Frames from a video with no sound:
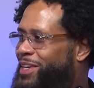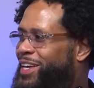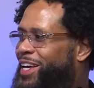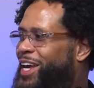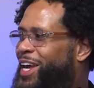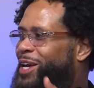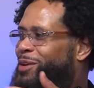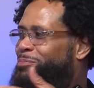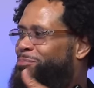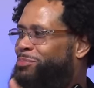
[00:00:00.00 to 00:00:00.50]

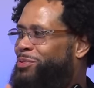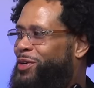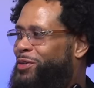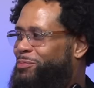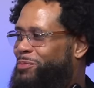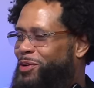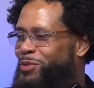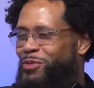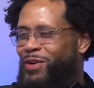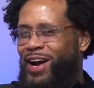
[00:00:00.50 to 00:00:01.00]
and put
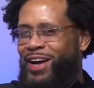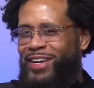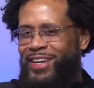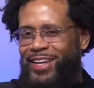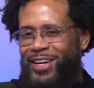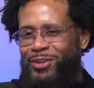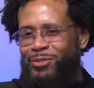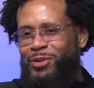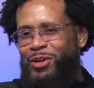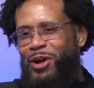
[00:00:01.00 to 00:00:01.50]
me right
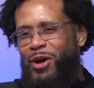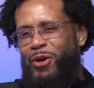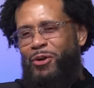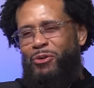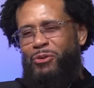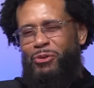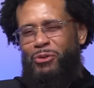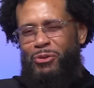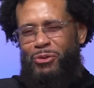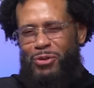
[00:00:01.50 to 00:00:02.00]
here with
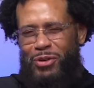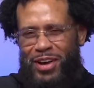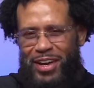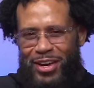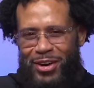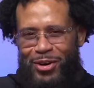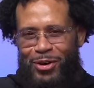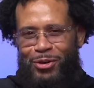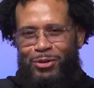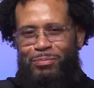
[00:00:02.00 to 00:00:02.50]
a
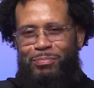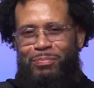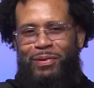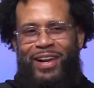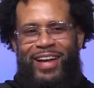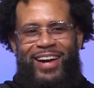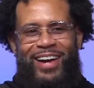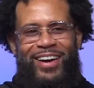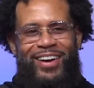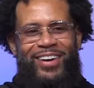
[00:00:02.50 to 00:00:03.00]
real
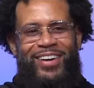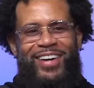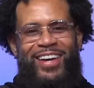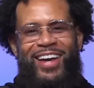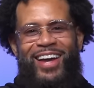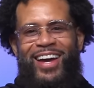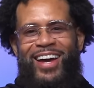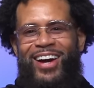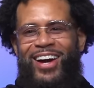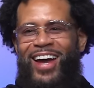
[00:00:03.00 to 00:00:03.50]

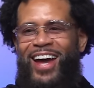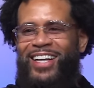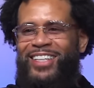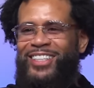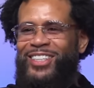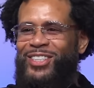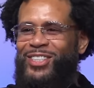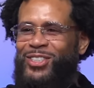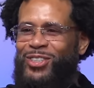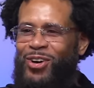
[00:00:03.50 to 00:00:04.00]
player yeah, at
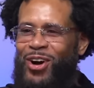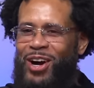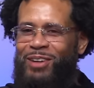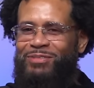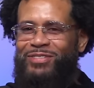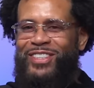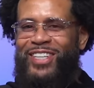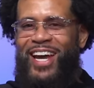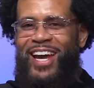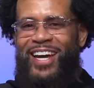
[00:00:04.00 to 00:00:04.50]
the
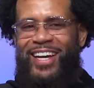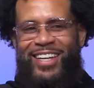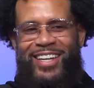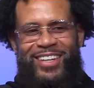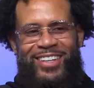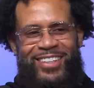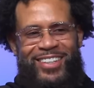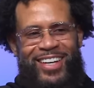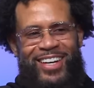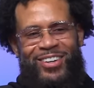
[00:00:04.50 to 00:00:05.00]
Sharp Tank.
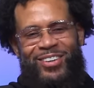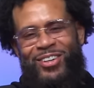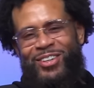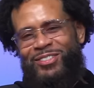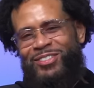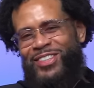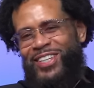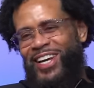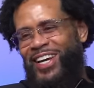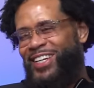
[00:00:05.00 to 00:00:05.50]
You dig what you I'm
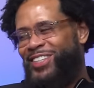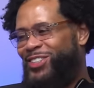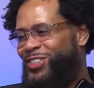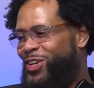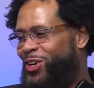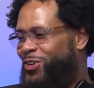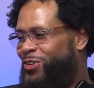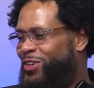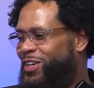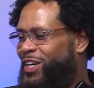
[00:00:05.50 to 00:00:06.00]
saying? What
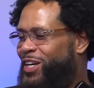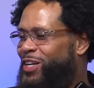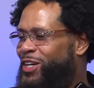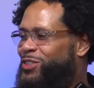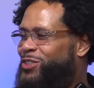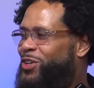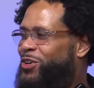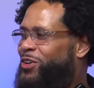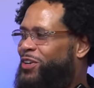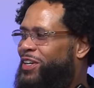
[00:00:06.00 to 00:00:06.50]
so, hey,
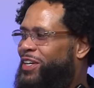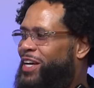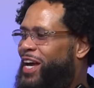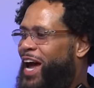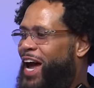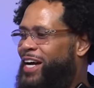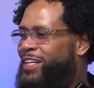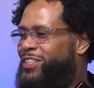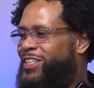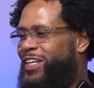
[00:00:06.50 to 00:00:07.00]
so
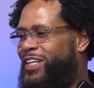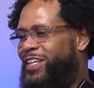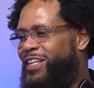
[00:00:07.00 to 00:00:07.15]
yeah. actually,